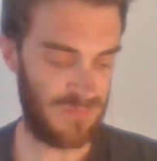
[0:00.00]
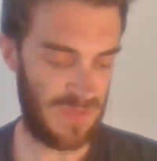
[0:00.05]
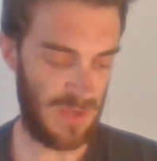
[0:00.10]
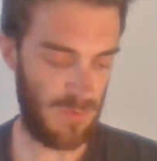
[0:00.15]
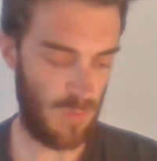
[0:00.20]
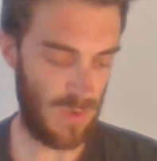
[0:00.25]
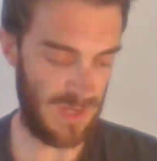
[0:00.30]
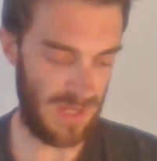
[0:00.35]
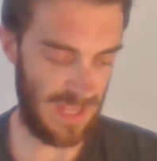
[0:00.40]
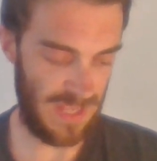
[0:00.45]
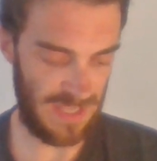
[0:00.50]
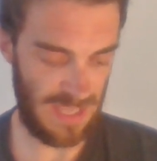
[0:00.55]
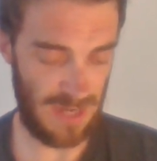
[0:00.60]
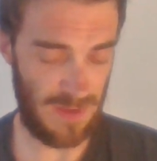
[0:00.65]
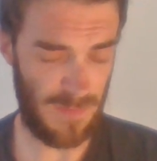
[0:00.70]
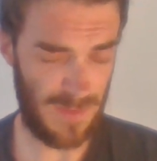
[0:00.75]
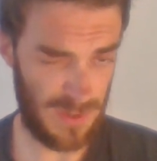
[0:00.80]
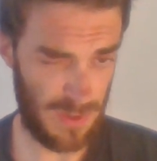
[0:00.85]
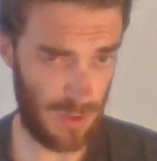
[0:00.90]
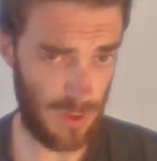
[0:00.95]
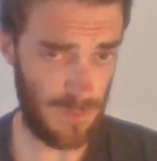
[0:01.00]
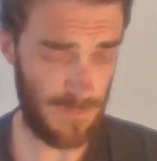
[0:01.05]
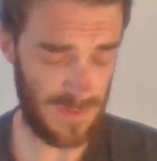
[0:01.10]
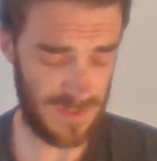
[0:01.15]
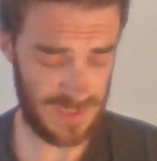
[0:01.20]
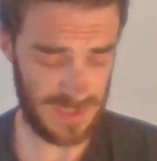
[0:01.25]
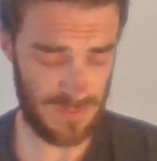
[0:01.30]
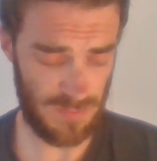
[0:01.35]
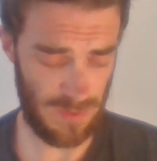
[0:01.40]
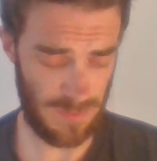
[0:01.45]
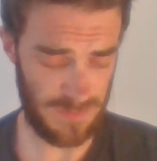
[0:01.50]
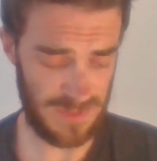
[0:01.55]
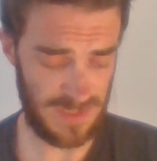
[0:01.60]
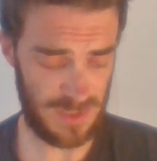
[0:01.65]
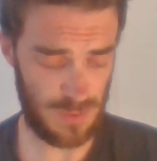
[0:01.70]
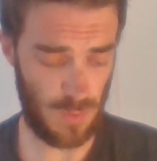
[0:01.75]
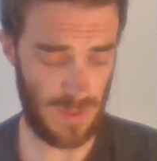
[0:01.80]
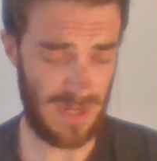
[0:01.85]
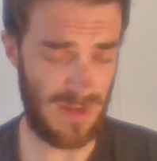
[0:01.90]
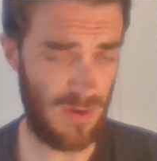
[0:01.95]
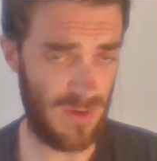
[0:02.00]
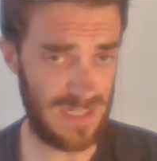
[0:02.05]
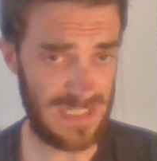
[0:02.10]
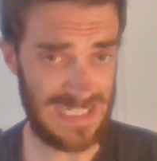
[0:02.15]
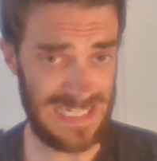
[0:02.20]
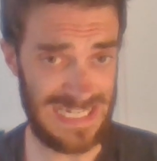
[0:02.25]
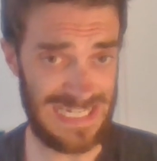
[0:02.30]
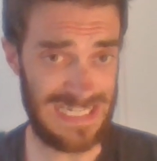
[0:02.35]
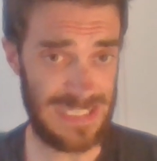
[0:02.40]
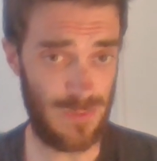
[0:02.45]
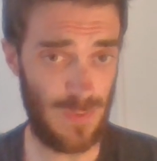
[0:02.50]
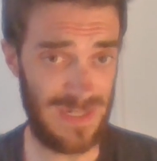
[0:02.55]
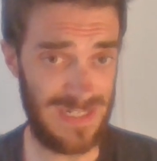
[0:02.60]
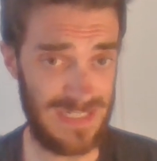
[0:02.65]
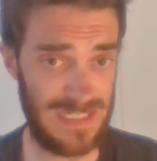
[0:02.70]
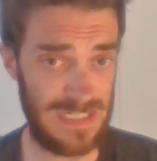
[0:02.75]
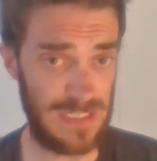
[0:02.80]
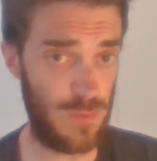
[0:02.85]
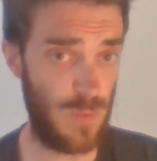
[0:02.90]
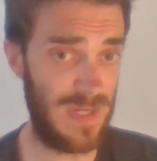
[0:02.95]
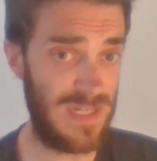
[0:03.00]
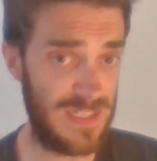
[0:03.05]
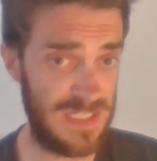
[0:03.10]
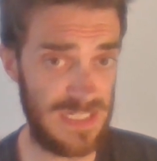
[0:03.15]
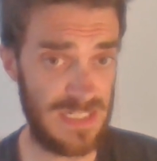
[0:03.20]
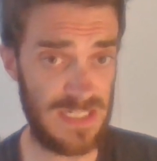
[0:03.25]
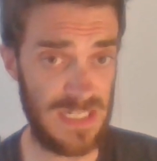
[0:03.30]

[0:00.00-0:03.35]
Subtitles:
They win it again in the COVID-disrupted 2019-2020